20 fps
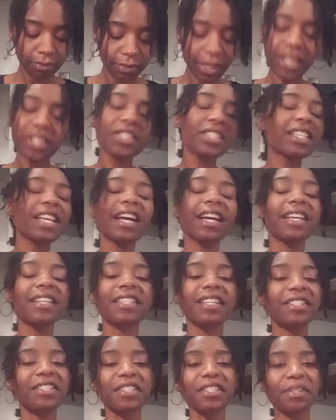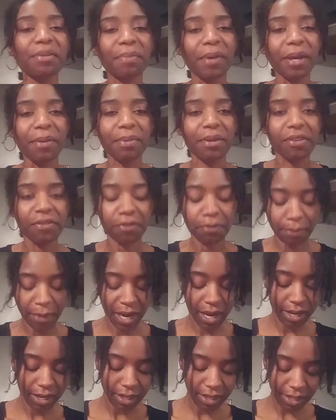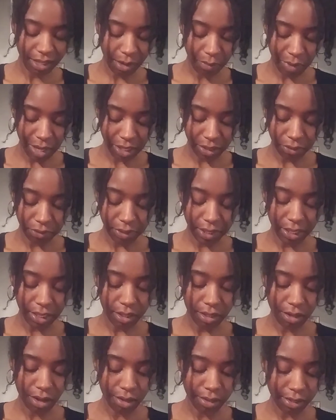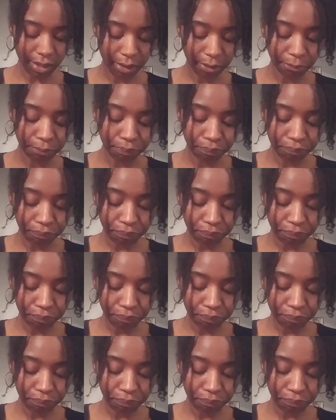I guess that's just a pet peeve of mine because I watch readings also.